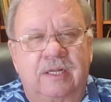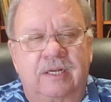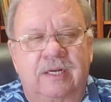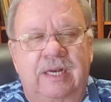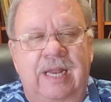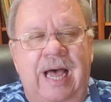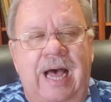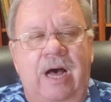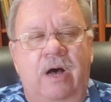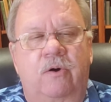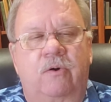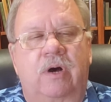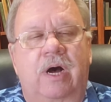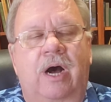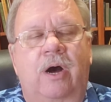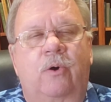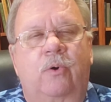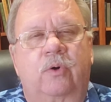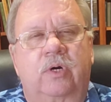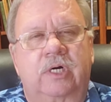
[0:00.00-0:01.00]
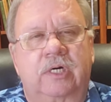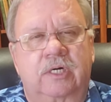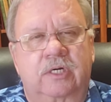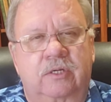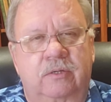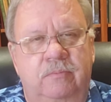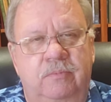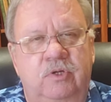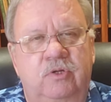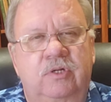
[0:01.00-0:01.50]
Now our
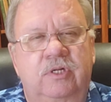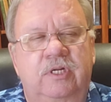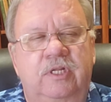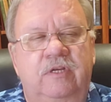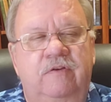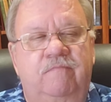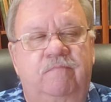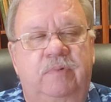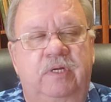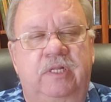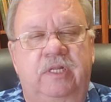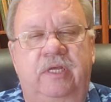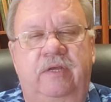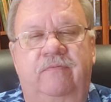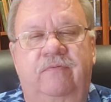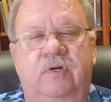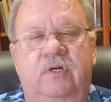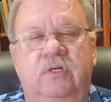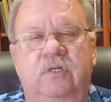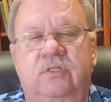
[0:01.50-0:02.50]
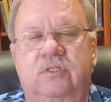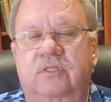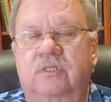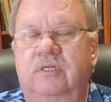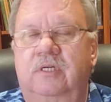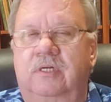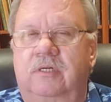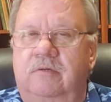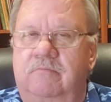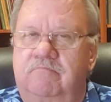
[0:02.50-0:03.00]
community of believers,
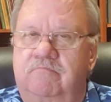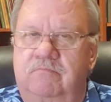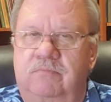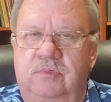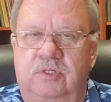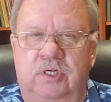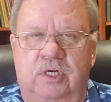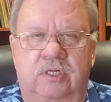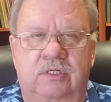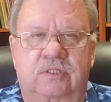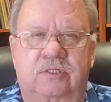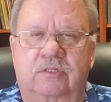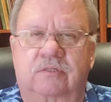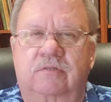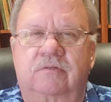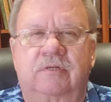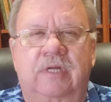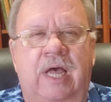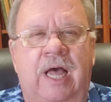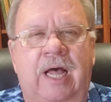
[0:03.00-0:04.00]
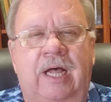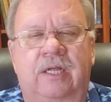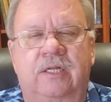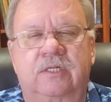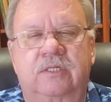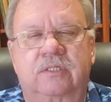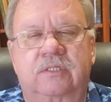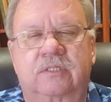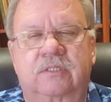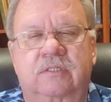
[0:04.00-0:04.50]
just
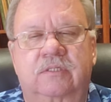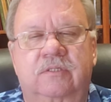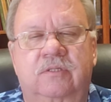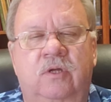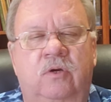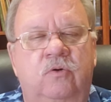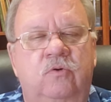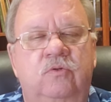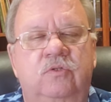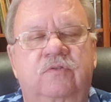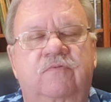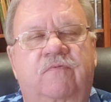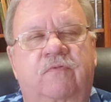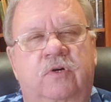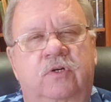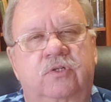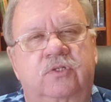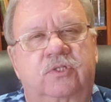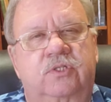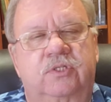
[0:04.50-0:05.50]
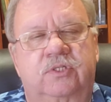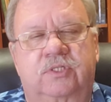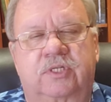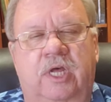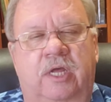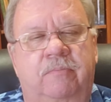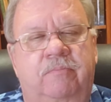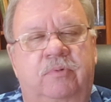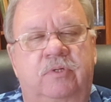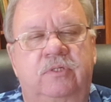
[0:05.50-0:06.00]
as those first
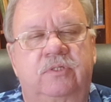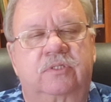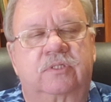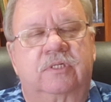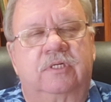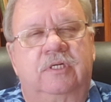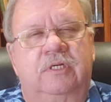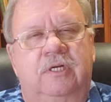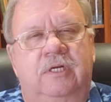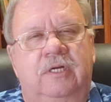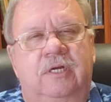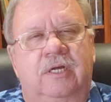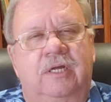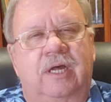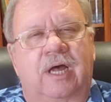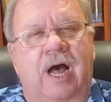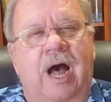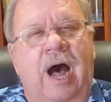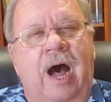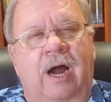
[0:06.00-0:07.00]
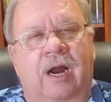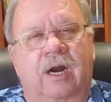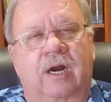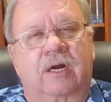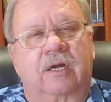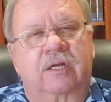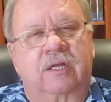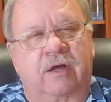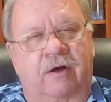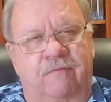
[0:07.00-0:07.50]
disciples, are
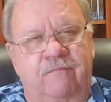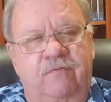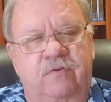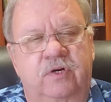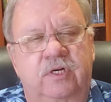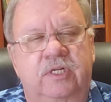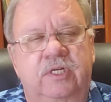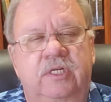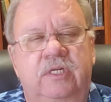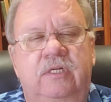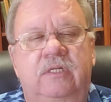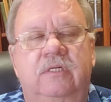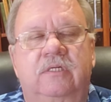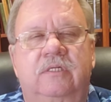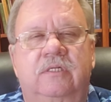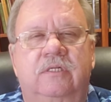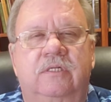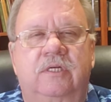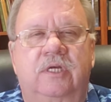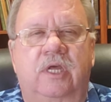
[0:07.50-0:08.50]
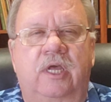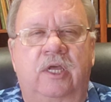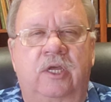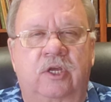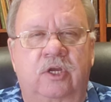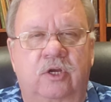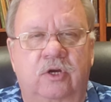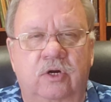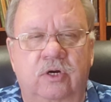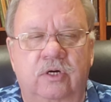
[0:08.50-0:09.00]
comforted,
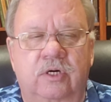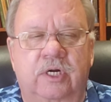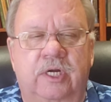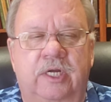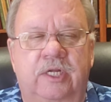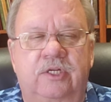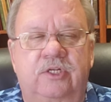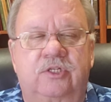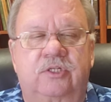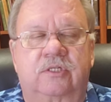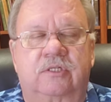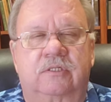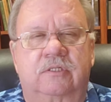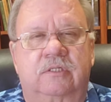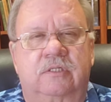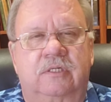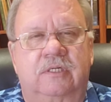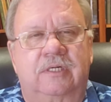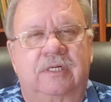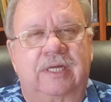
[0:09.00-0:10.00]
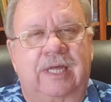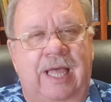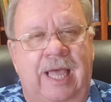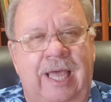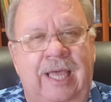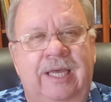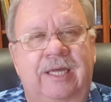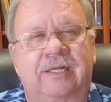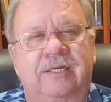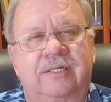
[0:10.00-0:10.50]
encouraged,
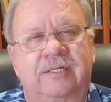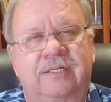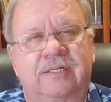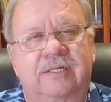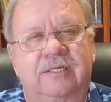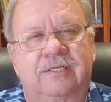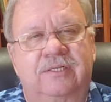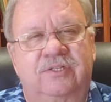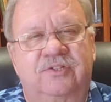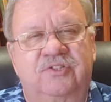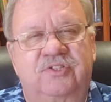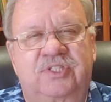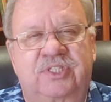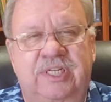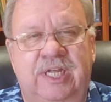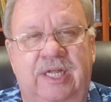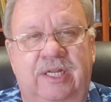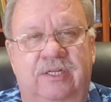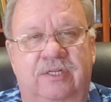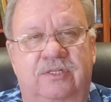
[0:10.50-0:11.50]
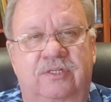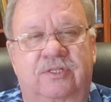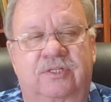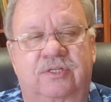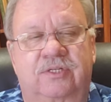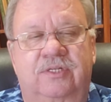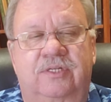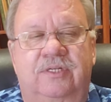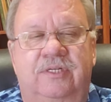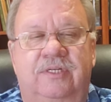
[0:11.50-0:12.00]
and sent
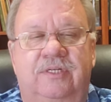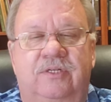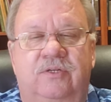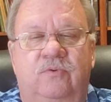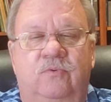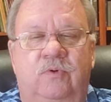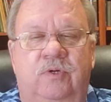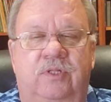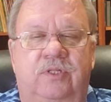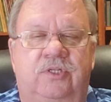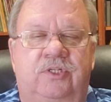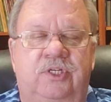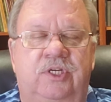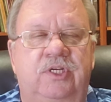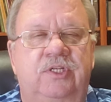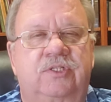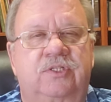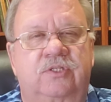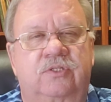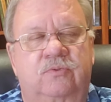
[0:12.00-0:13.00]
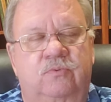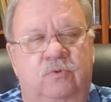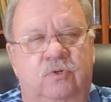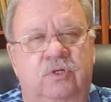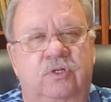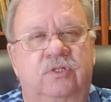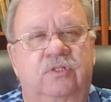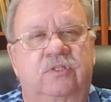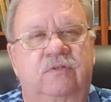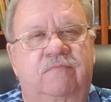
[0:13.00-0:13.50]
with Jesus'
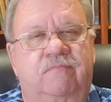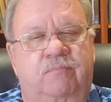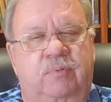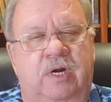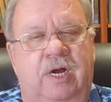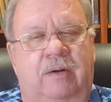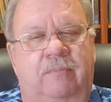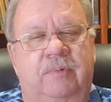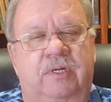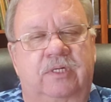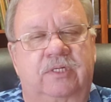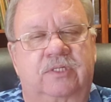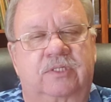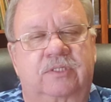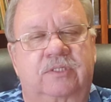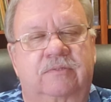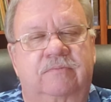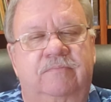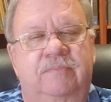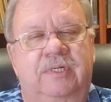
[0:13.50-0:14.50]
words of promise.